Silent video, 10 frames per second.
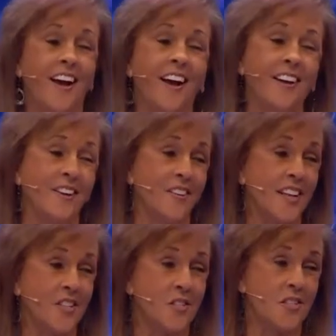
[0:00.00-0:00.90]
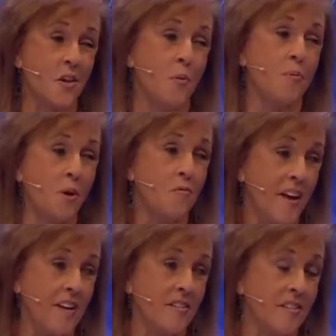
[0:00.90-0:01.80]
I know, that's so
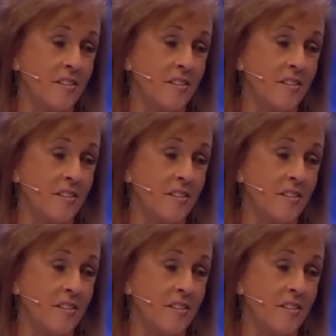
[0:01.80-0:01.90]
profound.